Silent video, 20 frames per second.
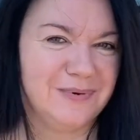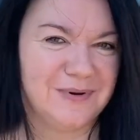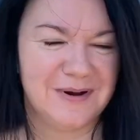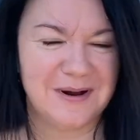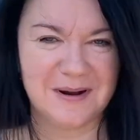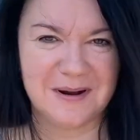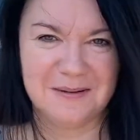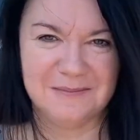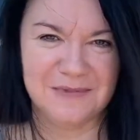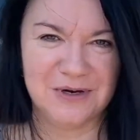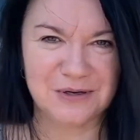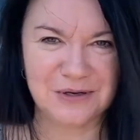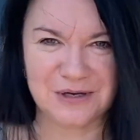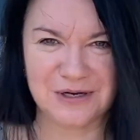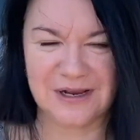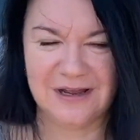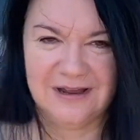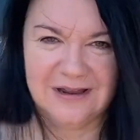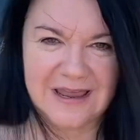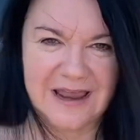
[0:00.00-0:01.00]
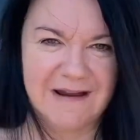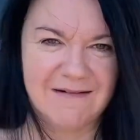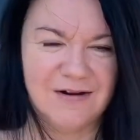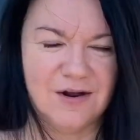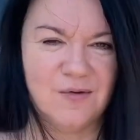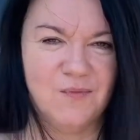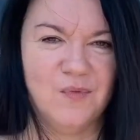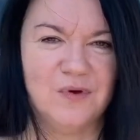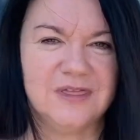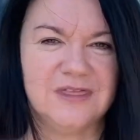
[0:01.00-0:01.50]
I'm not going to carry
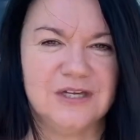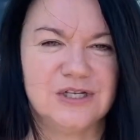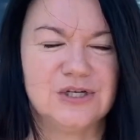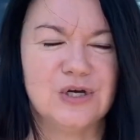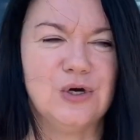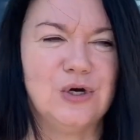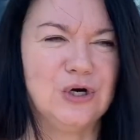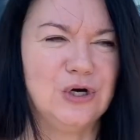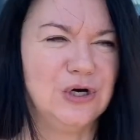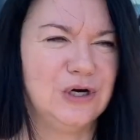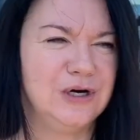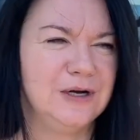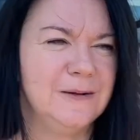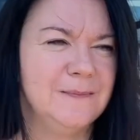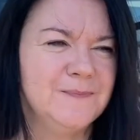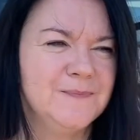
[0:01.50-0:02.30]
on with the tour.